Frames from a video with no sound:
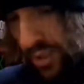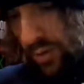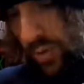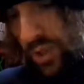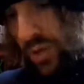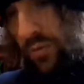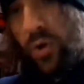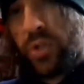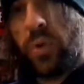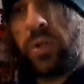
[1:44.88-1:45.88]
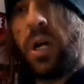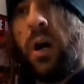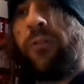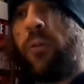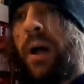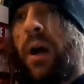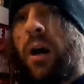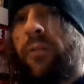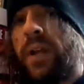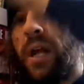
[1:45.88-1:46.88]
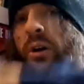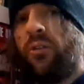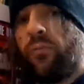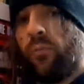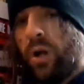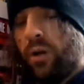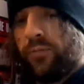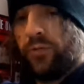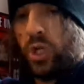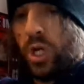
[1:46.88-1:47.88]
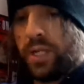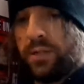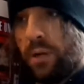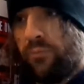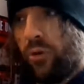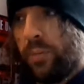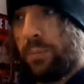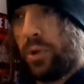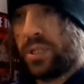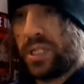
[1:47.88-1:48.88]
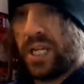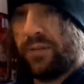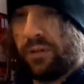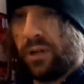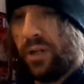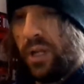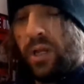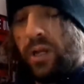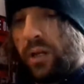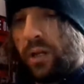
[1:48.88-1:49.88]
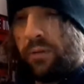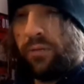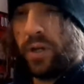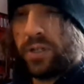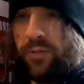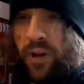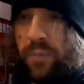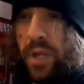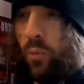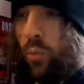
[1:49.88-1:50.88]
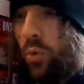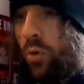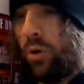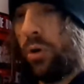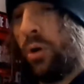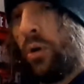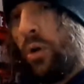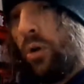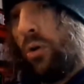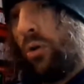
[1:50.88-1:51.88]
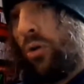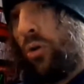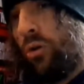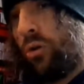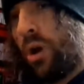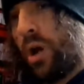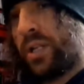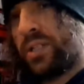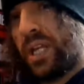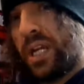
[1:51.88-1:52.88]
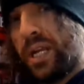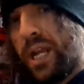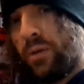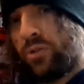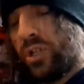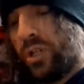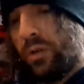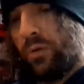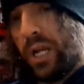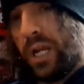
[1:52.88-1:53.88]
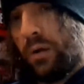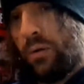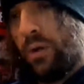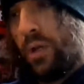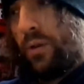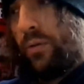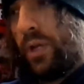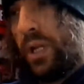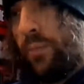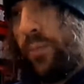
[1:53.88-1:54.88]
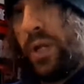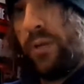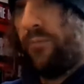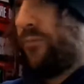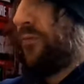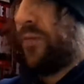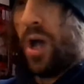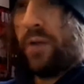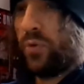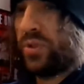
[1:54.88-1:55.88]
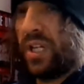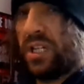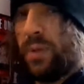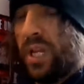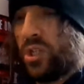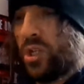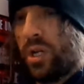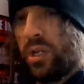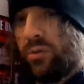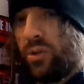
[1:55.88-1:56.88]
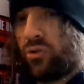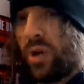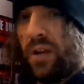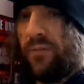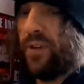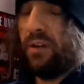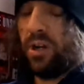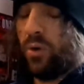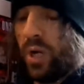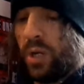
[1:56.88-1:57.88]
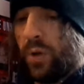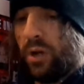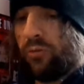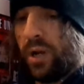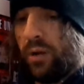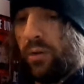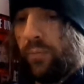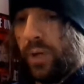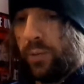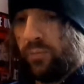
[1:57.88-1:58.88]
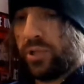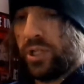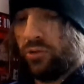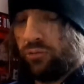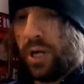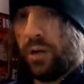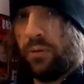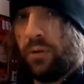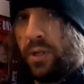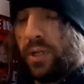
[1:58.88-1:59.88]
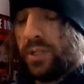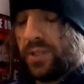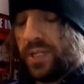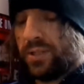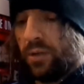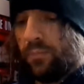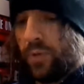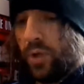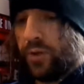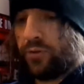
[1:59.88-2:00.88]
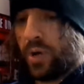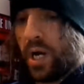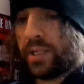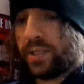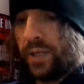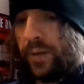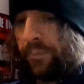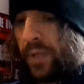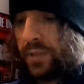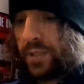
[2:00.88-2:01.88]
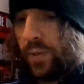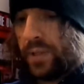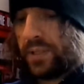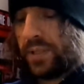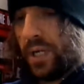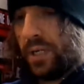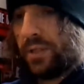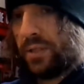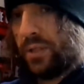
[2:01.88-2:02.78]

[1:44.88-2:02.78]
which of course would cut off about half an hour of journey time for me, because it's either a kind of 35 minute walk, or I'd say now to you now that it'd be a 5 or 6 minute journey on the train, very quick by rail, by the British rail system on the tracks. So I decided